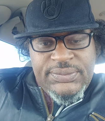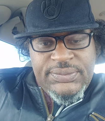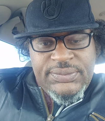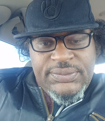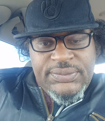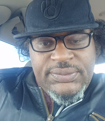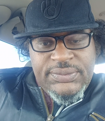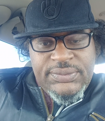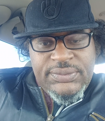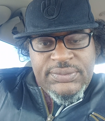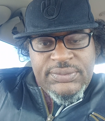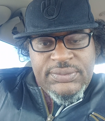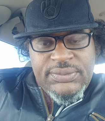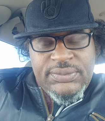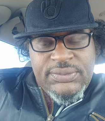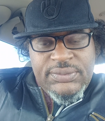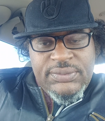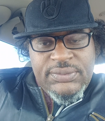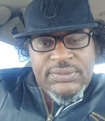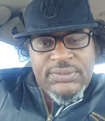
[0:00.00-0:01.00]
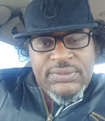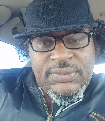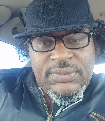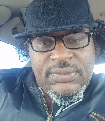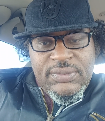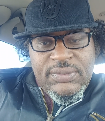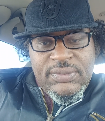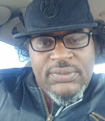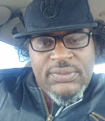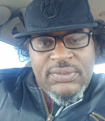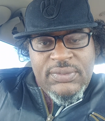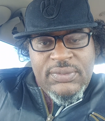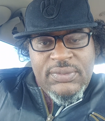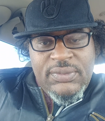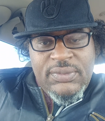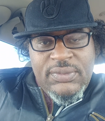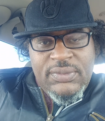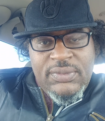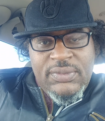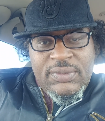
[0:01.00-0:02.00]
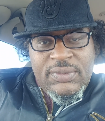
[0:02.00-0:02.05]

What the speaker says: (silence)